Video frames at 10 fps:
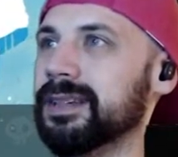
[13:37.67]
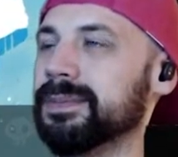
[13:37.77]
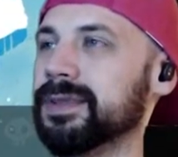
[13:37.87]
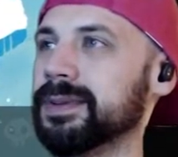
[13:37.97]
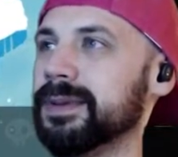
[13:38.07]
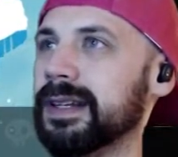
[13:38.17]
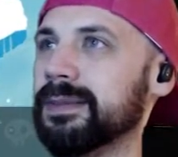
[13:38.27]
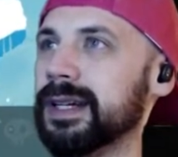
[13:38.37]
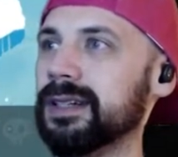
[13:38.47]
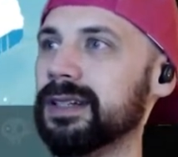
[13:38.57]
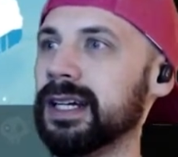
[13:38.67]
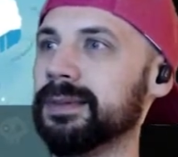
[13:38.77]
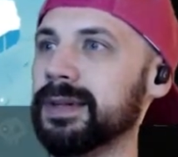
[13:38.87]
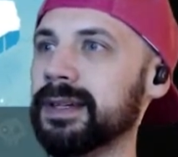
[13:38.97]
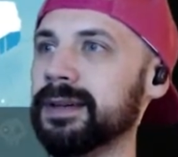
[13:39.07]
puts me right in the middle.
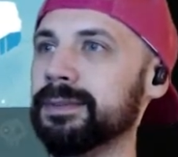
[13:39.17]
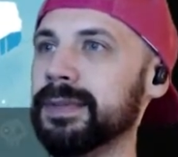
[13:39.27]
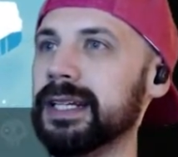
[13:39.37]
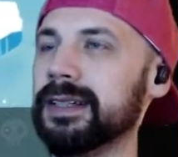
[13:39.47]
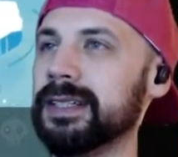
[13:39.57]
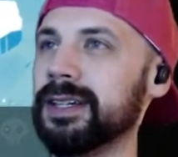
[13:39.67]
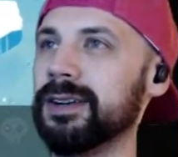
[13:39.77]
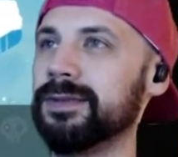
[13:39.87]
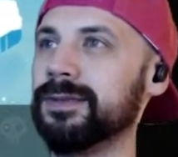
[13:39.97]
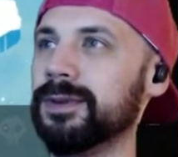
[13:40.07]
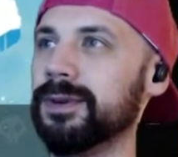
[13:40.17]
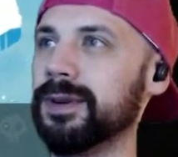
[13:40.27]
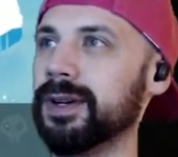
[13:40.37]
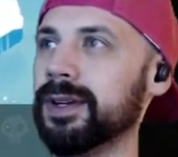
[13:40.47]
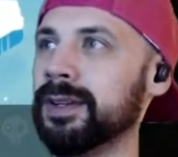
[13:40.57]
I'm going to immediately go
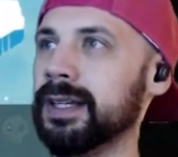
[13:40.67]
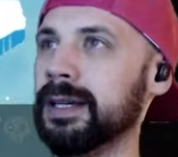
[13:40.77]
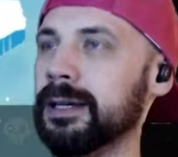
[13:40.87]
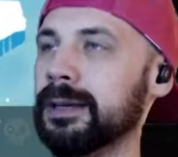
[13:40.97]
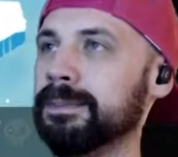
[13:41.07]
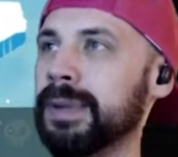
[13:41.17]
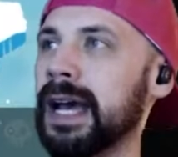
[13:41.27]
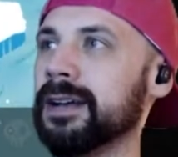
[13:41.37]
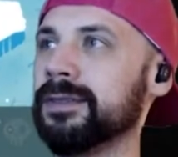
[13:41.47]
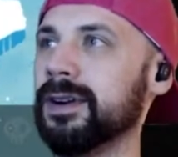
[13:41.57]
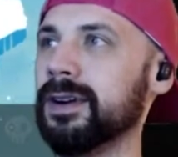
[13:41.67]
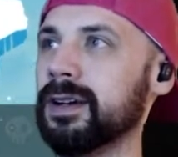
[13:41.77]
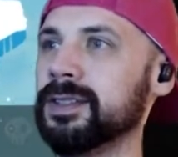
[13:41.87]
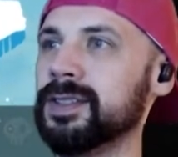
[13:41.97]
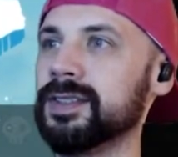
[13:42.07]
for the pack of
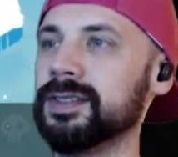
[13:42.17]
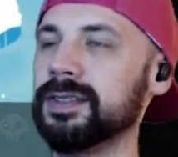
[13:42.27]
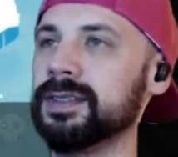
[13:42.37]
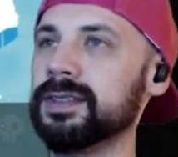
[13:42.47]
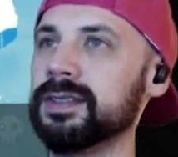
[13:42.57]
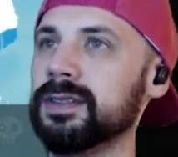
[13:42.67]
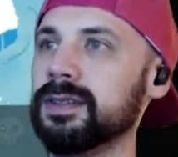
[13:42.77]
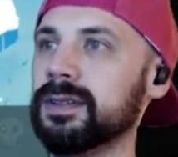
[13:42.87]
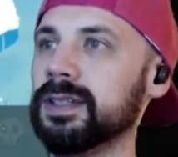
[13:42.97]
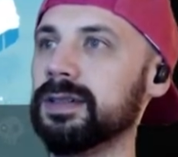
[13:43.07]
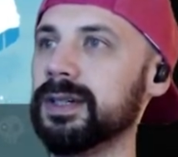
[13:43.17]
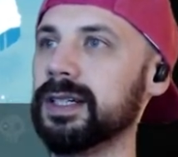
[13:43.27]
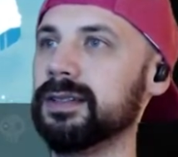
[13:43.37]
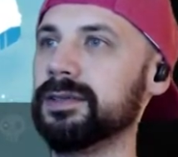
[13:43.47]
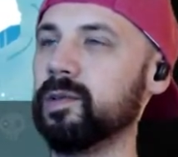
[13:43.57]
cards. Or you know
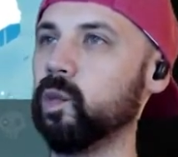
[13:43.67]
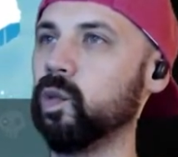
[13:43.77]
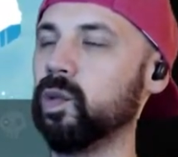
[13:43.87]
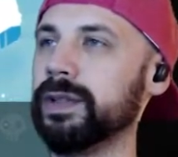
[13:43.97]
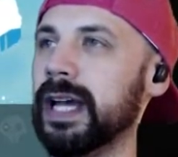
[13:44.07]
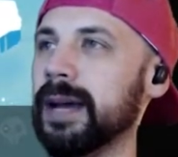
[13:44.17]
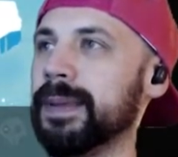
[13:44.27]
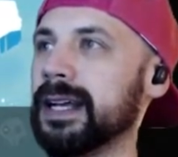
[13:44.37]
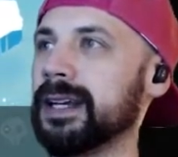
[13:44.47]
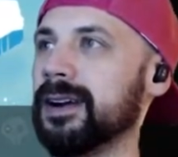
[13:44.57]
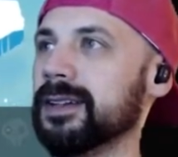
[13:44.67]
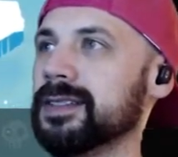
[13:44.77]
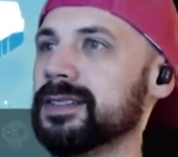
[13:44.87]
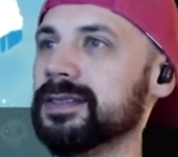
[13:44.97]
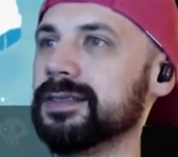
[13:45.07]
what? Yeah, pack of cards.